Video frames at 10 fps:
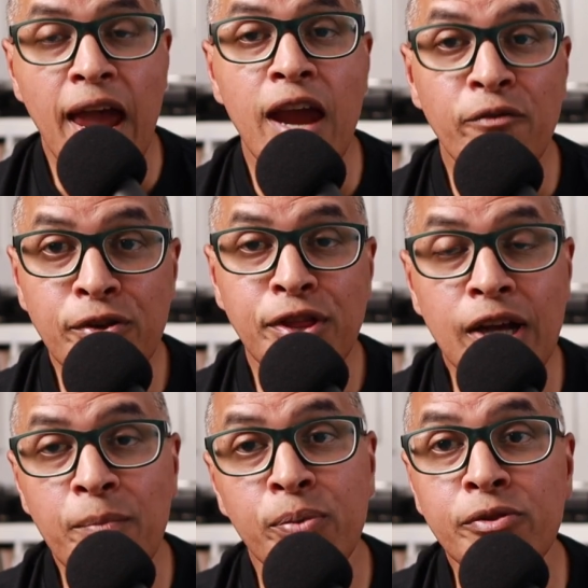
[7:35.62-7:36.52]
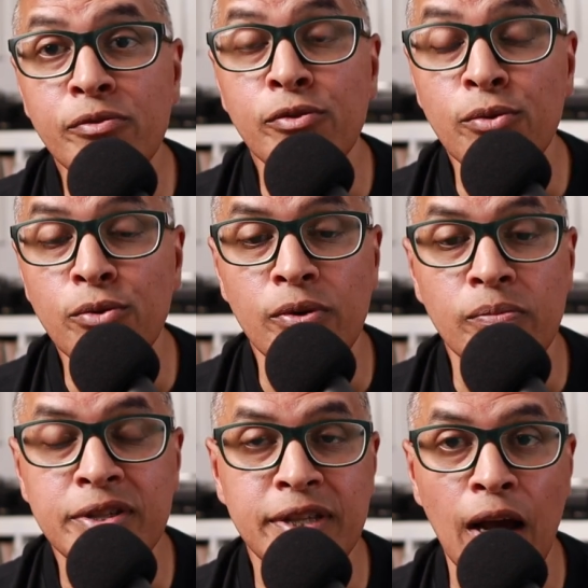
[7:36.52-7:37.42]
Everything I put through
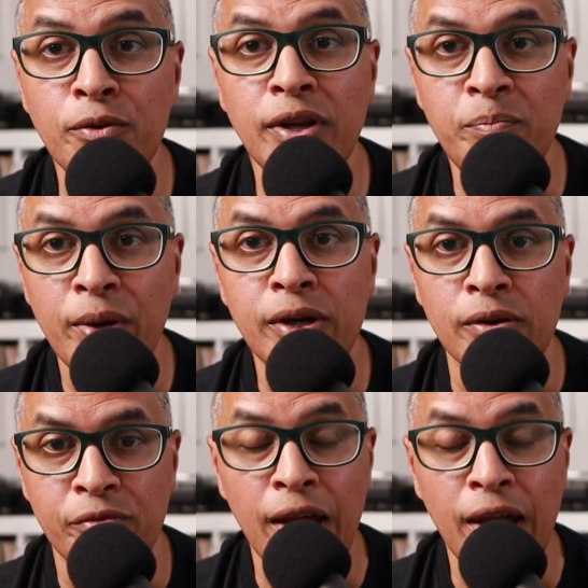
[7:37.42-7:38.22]
them sounded bigger.